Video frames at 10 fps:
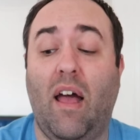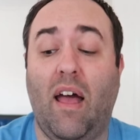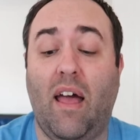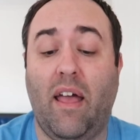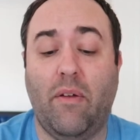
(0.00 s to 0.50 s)

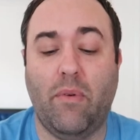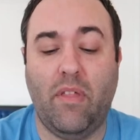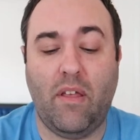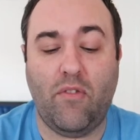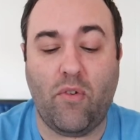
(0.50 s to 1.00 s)
I
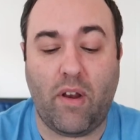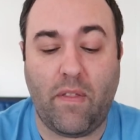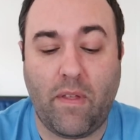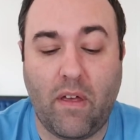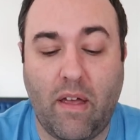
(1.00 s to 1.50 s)
really enjoyed
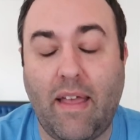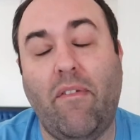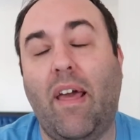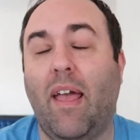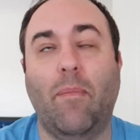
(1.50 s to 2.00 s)
it though. I give
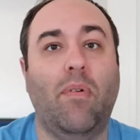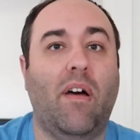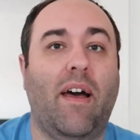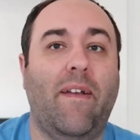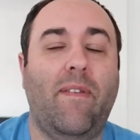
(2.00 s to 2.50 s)
it an A
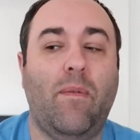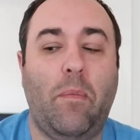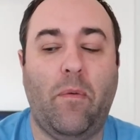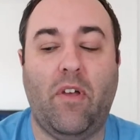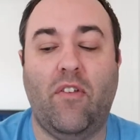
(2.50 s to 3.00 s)
plus
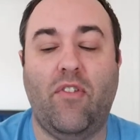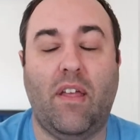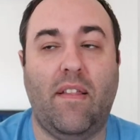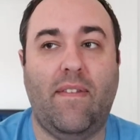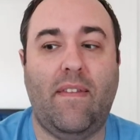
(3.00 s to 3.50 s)
because you
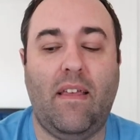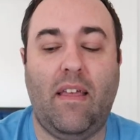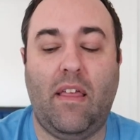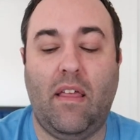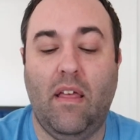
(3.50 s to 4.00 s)
get to
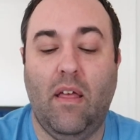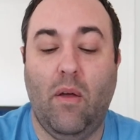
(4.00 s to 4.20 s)
see